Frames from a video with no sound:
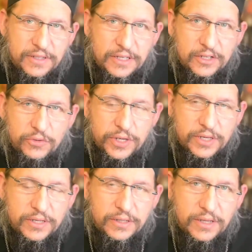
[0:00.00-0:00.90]
in
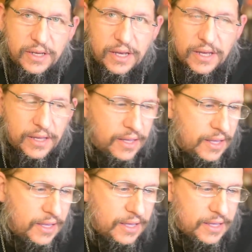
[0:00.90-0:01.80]
Greek.
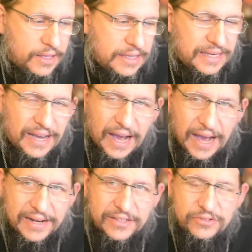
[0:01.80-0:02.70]

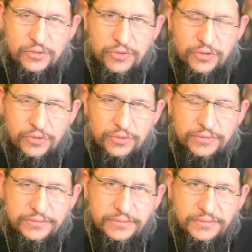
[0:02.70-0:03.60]
Ichari is to thiu,
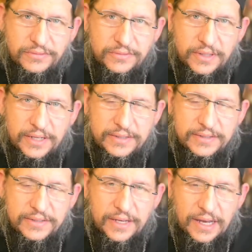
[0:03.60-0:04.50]
right?
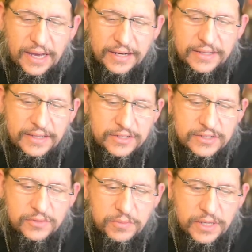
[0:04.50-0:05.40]
Chari
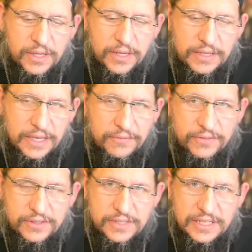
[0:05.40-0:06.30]
is to be a
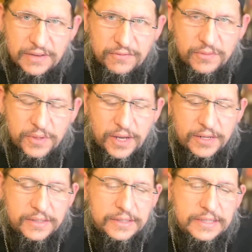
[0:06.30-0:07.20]
gift. It's a gift from
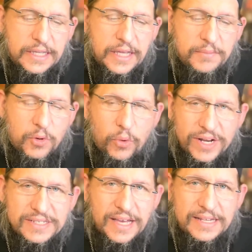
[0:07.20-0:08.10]
God. But
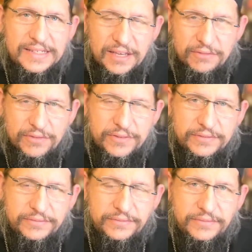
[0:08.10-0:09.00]
what does God give?
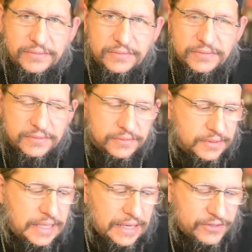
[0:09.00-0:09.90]

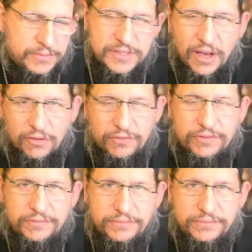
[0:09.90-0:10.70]
He gives himself.